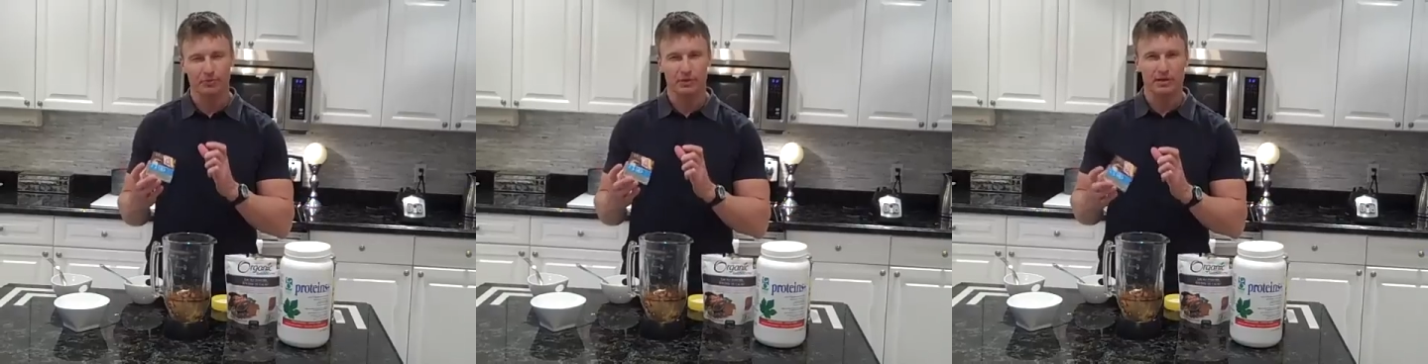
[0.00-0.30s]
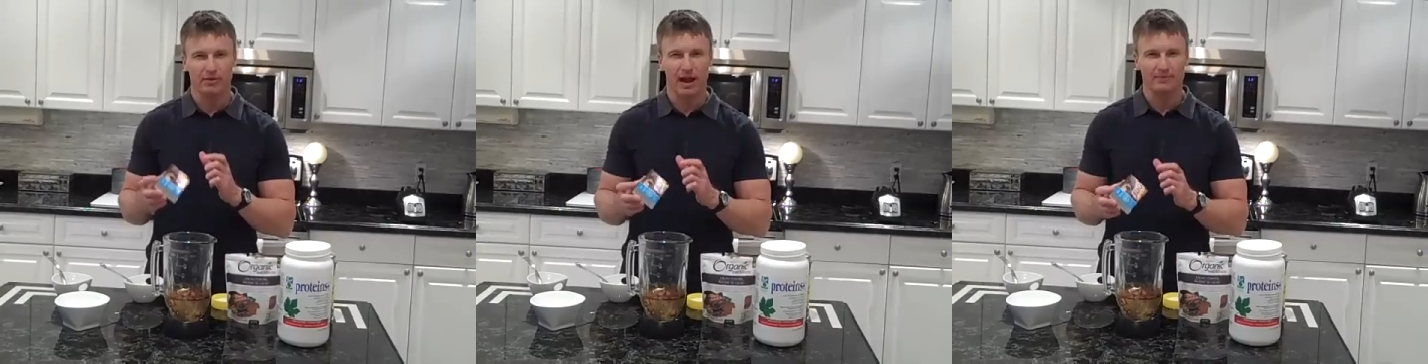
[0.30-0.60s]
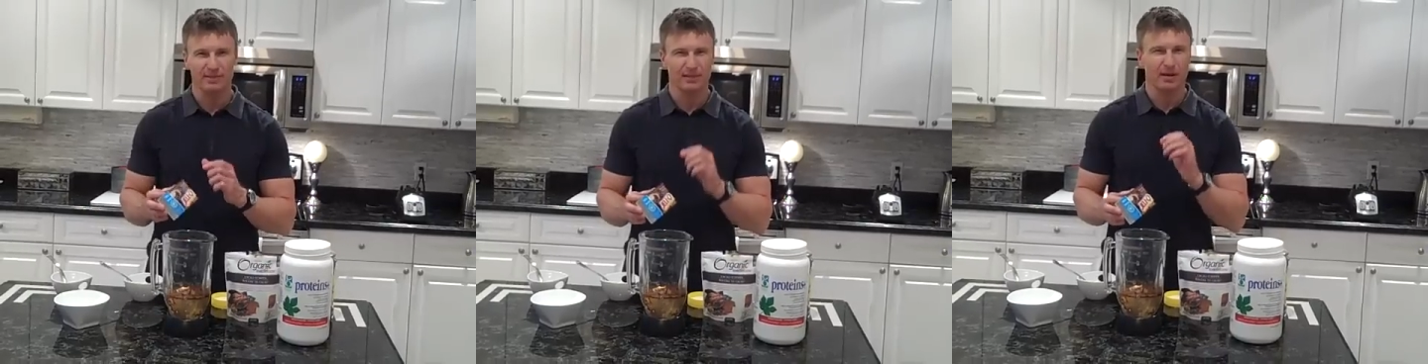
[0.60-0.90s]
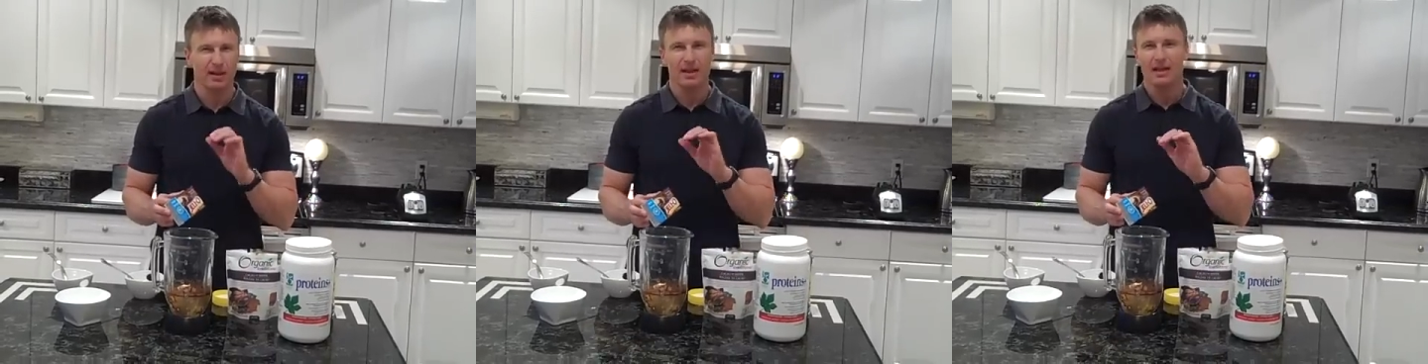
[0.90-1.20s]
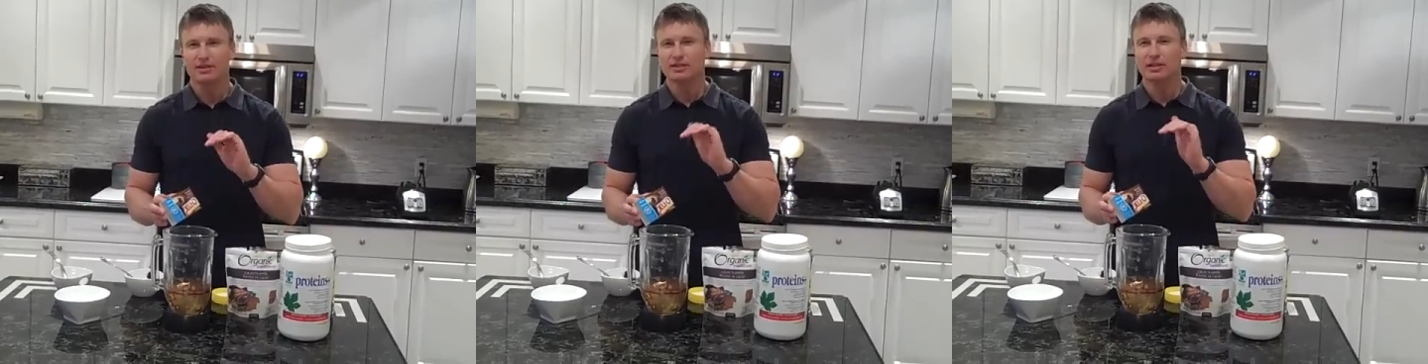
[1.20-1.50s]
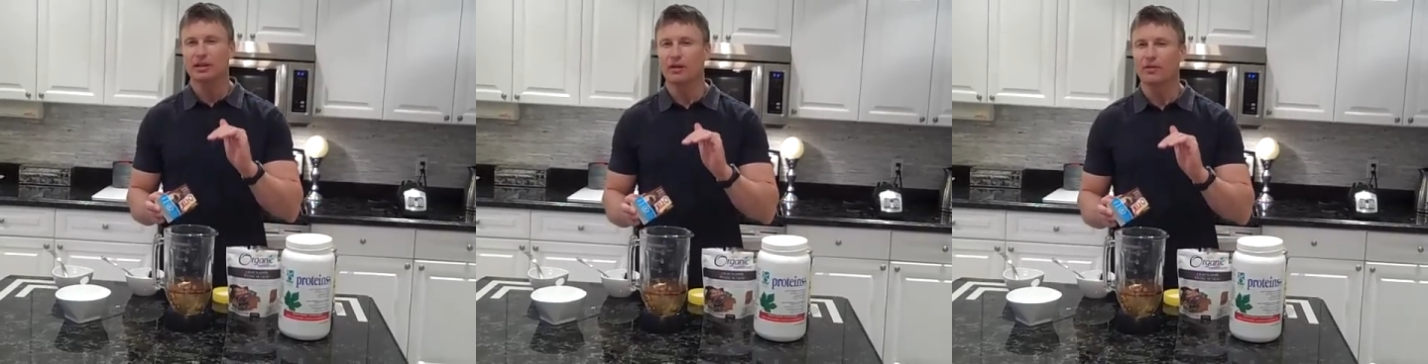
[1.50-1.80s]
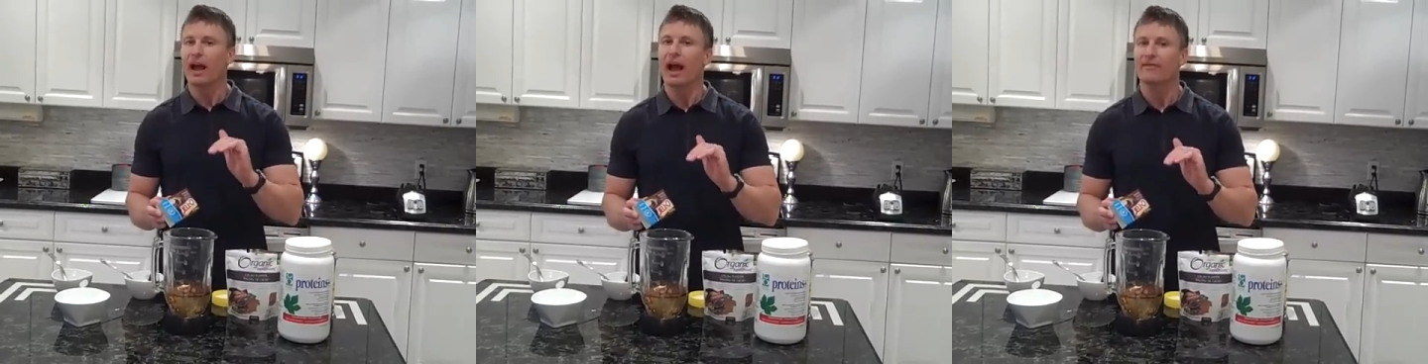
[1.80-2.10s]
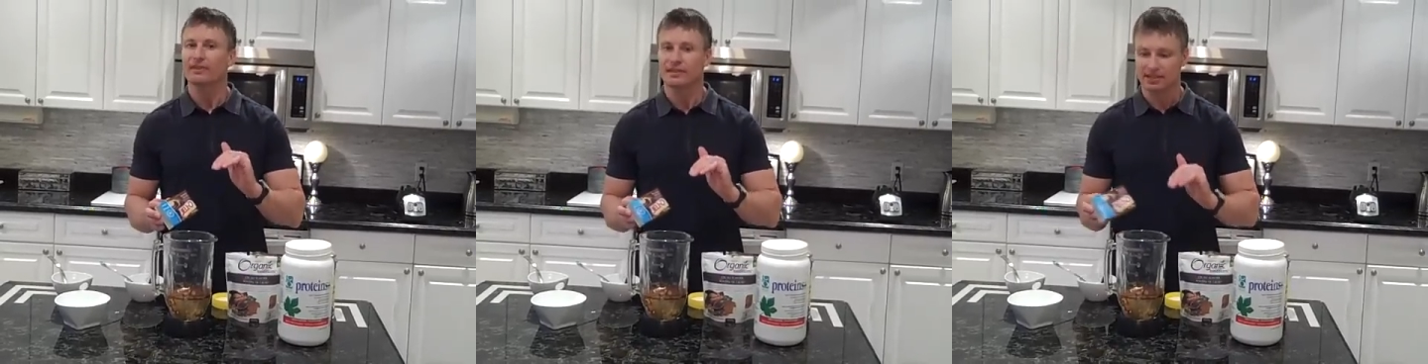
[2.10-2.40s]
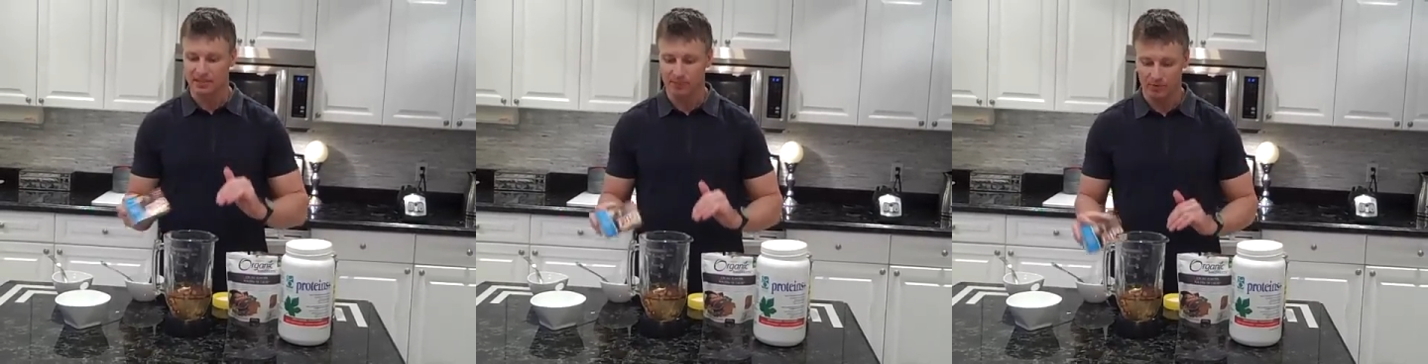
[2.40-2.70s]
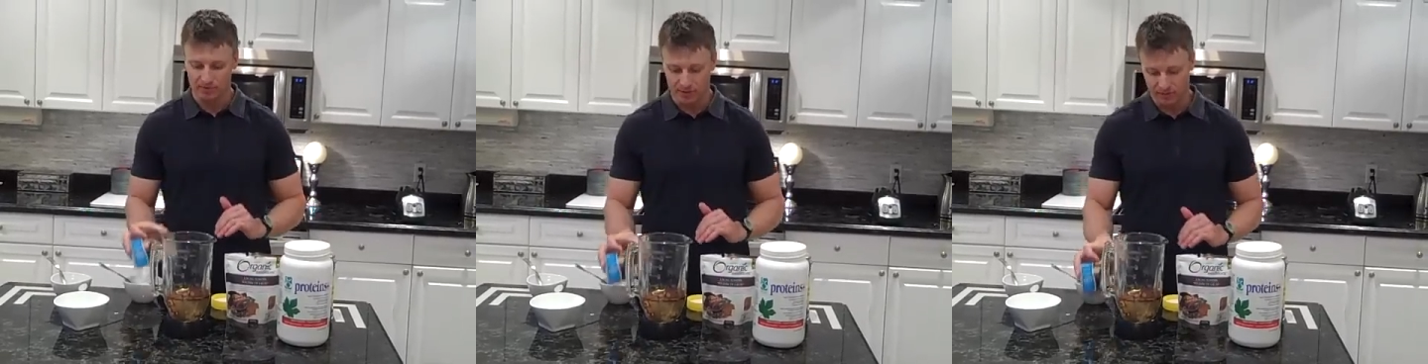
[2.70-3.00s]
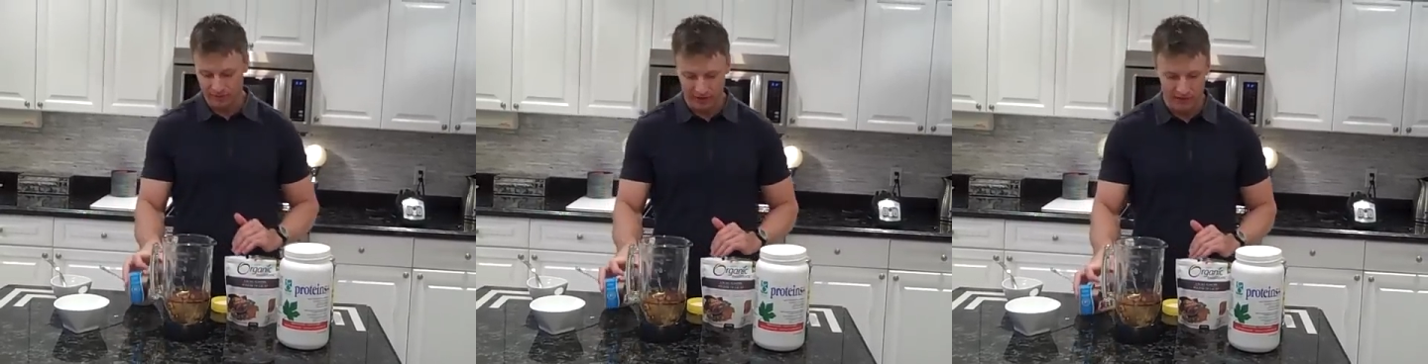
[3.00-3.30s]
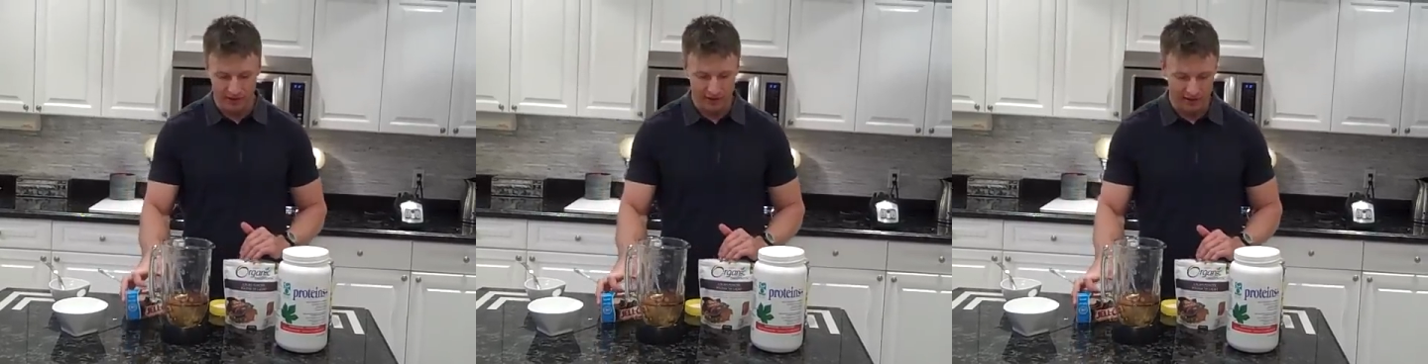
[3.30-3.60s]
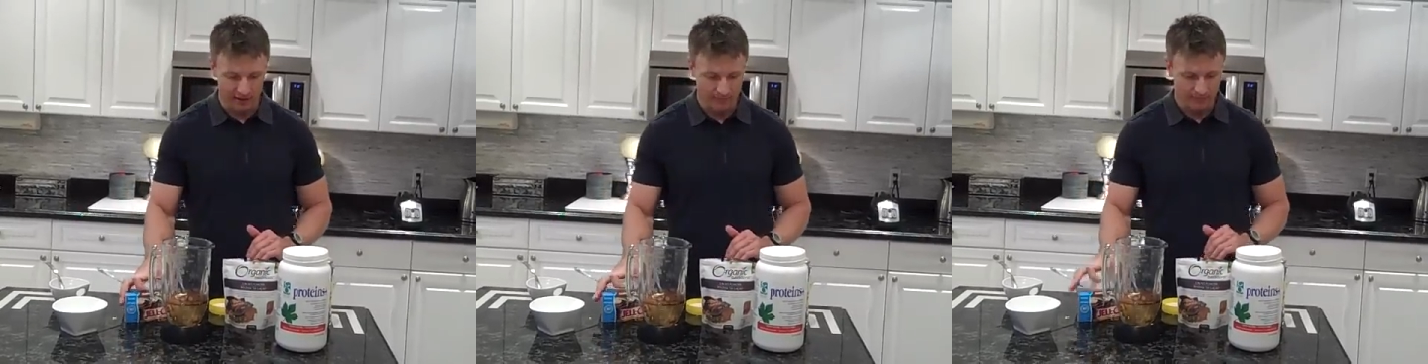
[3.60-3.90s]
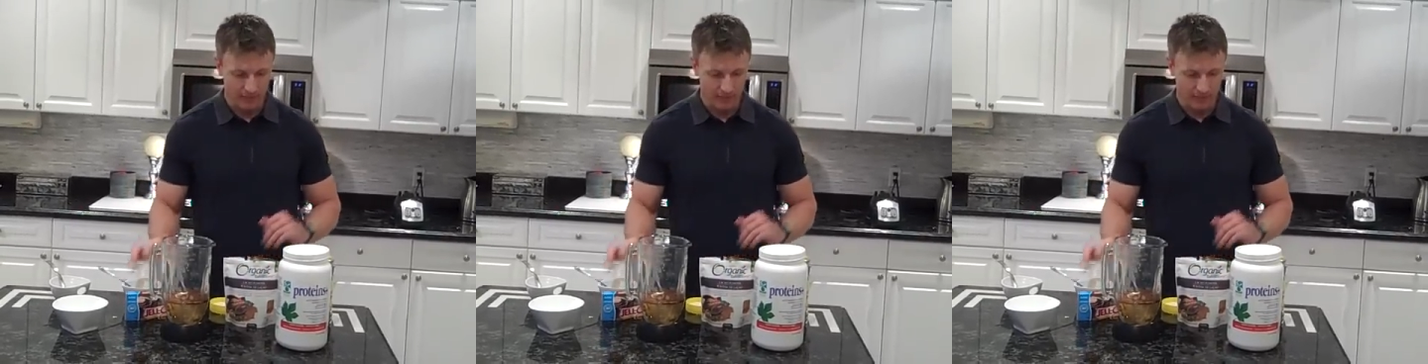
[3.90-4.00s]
3 grams. It's about just a little over half a teaspoon, so very, very little.